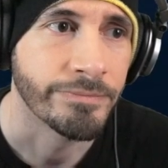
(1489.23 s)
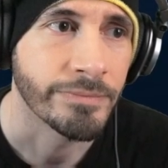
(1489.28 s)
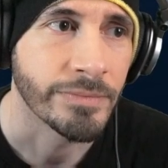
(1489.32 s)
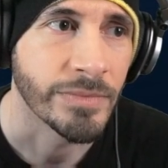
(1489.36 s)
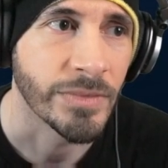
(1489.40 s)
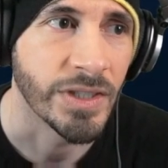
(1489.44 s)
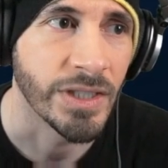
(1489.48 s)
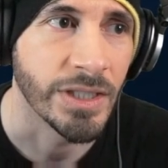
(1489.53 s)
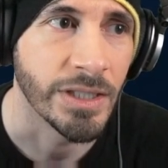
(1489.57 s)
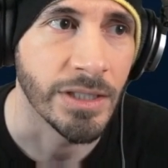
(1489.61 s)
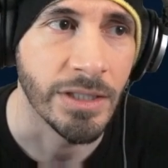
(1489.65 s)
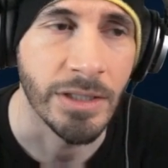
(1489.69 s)

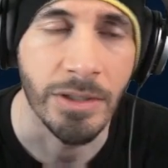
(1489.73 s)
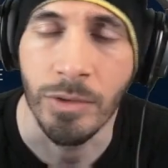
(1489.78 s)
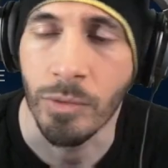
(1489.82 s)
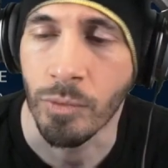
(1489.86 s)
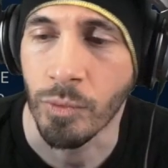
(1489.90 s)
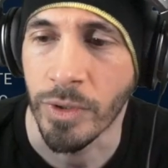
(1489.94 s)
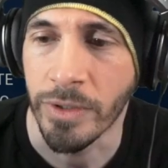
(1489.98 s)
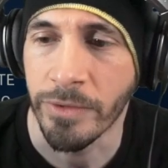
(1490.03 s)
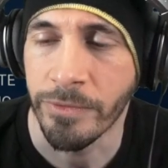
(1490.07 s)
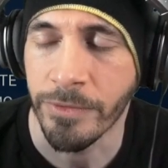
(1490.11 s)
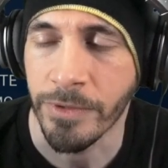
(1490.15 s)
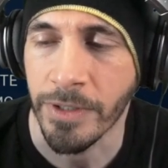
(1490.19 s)
the
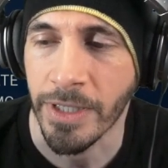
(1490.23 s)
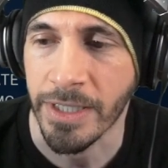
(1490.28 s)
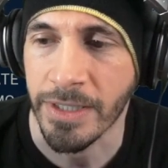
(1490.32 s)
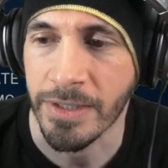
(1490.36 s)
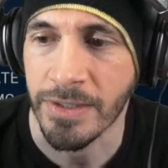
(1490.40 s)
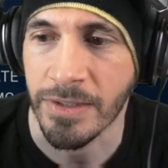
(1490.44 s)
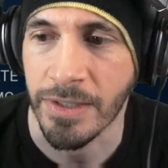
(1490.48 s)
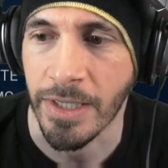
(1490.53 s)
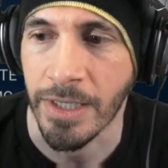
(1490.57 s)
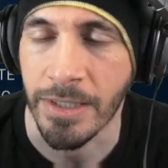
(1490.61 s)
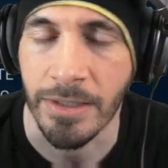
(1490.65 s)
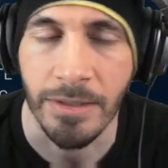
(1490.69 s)
reflex
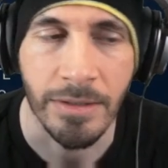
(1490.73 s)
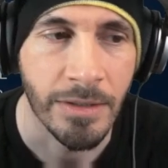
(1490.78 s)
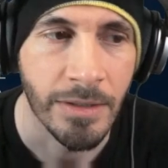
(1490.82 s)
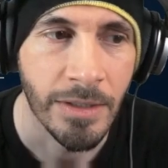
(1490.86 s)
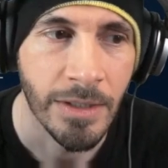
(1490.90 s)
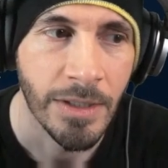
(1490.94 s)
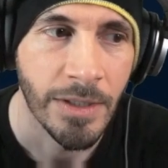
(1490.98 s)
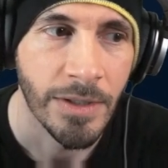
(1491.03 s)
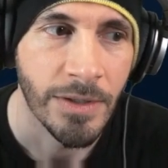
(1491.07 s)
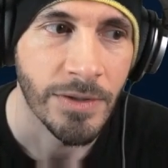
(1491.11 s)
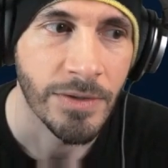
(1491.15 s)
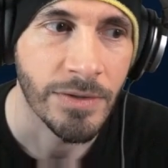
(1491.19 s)
set.
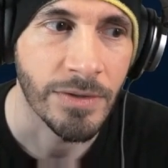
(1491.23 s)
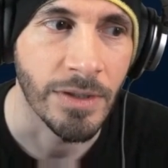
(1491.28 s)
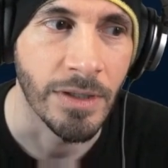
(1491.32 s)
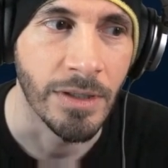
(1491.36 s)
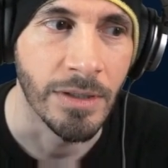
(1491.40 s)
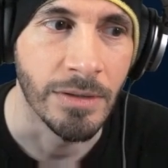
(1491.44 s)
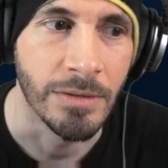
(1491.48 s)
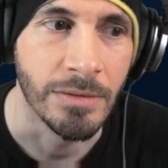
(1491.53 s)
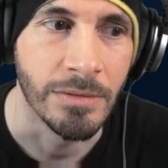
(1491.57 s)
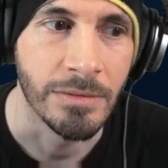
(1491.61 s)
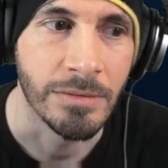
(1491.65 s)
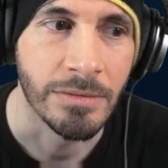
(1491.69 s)

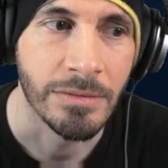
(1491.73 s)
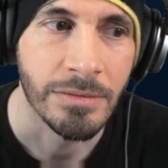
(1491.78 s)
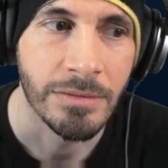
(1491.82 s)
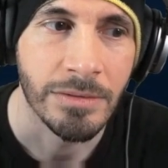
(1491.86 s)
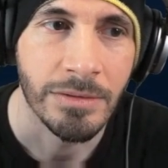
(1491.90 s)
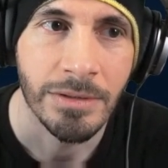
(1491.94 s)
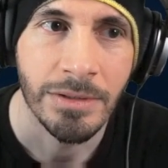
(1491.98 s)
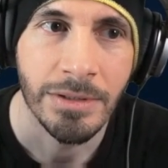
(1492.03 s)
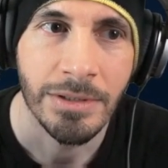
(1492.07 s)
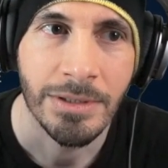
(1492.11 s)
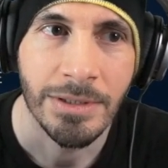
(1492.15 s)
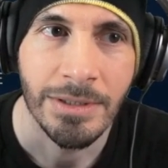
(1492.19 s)
So
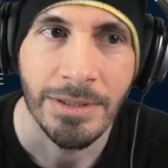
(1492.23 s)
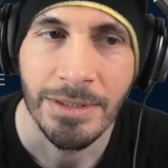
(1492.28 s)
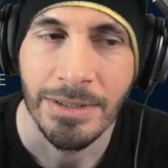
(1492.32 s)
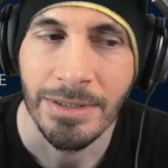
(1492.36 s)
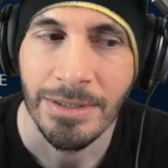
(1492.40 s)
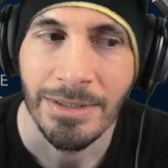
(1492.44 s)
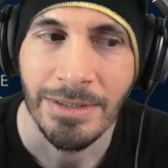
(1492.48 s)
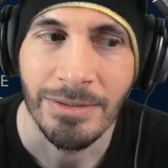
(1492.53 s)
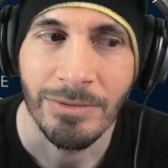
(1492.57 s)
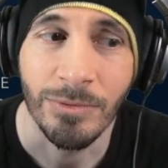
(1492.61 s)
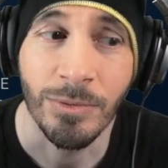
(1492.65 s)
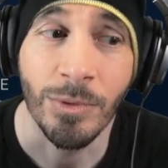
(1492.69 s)

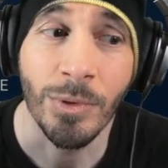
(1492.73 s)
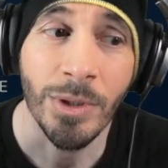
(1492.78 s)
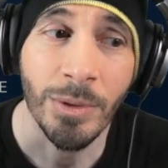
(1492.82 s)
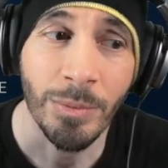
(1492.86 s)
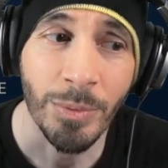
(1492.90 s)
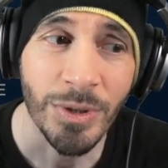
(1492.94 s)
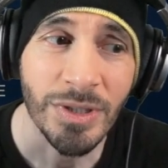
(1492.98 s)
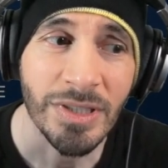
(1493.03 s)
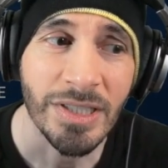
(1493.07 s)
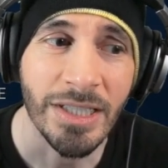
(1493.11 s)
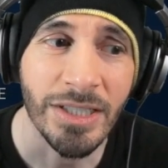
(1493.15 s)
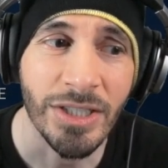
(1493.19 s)

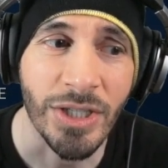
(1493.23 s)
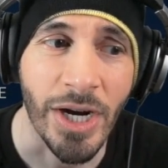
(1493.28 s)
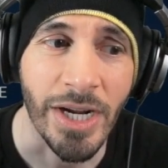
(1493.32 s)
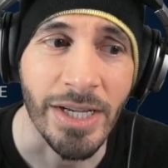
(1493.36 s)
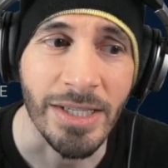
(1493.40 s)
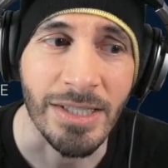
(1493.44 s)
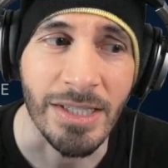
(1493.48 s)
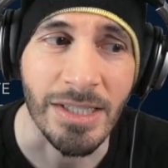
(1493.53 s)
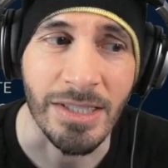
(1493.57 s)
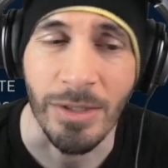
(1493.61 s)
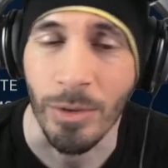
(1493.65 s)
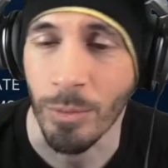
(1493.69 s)
40%
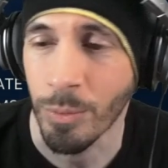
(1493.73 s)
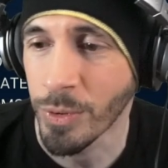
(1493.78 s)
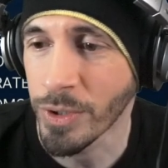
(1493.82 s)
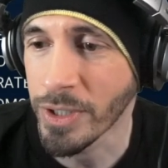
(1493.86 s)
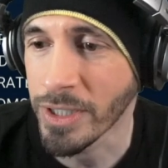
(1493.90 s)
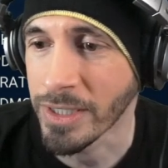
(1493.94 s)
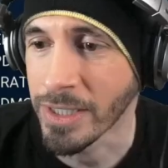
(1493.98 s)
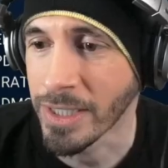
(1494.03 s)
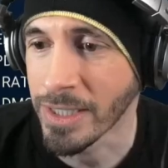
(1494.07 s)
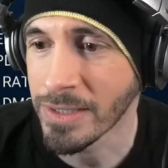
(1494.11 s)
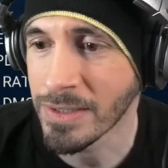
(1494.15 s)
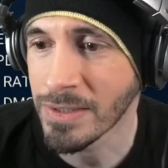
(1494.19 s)
chance is still
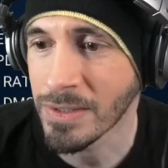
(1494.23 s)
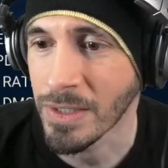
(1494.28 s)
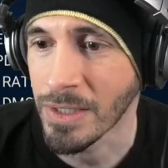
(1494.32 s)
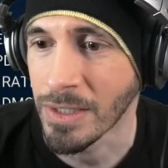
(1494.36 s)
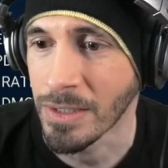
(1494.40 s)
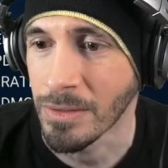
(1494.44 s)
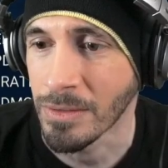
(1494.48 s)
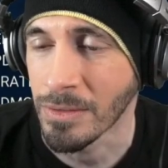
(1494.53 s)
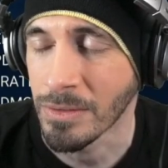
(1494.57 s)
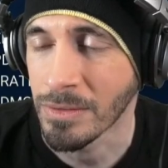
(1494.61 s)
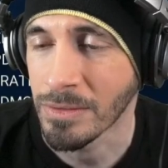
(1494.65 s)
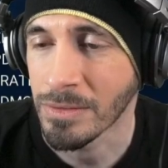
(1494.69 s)
pretty nice
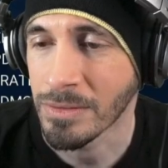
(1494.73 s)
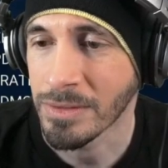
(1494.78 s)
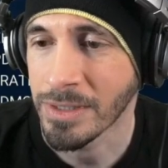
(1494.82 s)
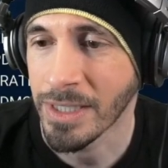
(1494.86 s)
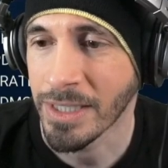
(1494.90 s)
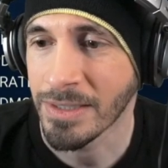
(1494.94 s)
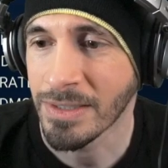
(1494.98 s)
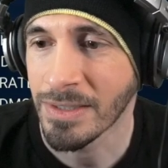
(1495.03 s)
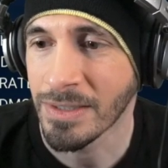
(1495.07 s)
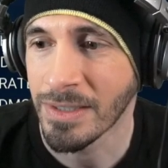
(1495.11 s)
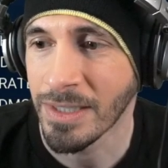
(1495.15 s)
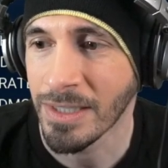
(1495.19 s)
though.
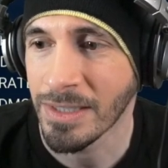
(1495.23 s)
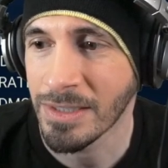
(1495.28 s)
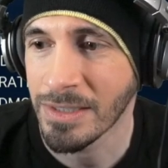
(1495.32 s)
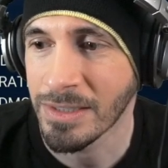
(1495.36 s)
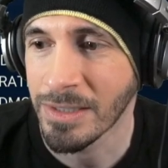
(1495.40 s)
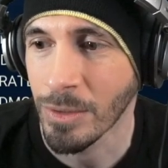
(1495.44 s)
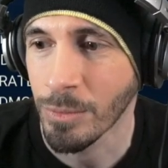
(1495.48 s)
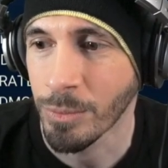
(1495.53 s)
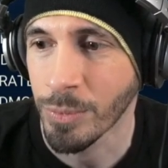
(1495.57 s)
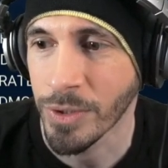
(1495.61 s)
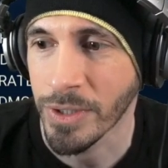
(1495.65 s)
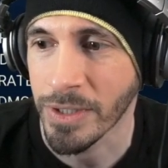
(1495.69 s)
That's
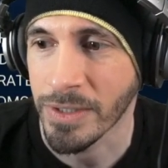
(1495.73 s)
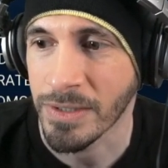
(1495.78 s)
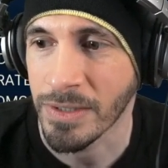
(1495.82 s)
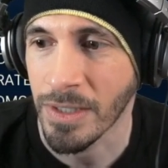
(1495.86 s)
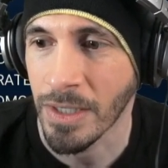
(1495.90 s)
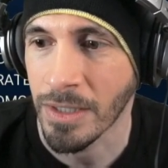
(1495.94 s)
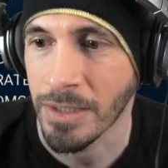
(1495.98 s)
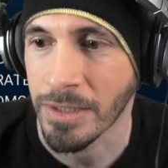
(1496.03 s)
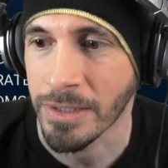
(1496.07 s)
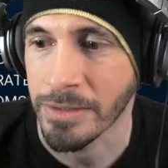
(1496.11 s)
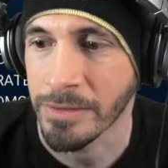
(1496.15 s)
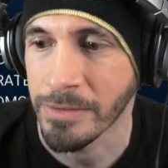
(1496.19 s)
still pretty
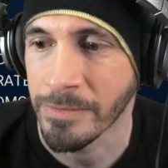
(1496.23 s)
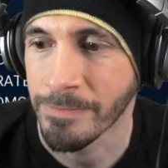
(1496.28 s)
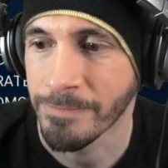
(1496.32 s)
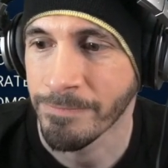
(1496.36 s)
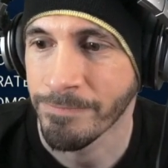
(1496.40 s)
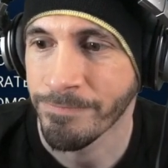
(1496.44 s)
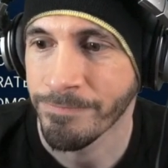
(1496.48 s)
solid.